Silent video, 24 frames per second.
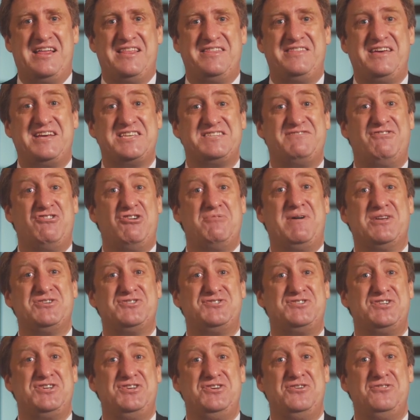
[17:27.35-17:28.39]
Thanks very
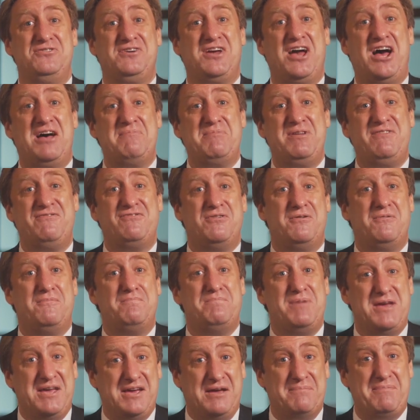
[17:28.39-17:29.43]
much to you, Carmen, for
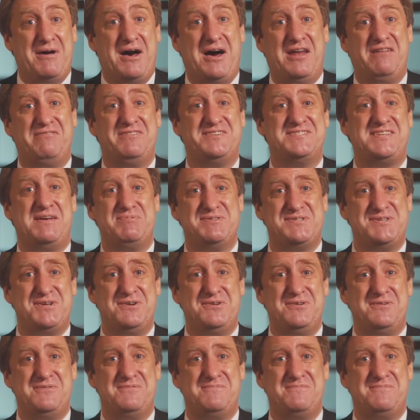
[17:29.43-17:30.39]
being a part of this episode.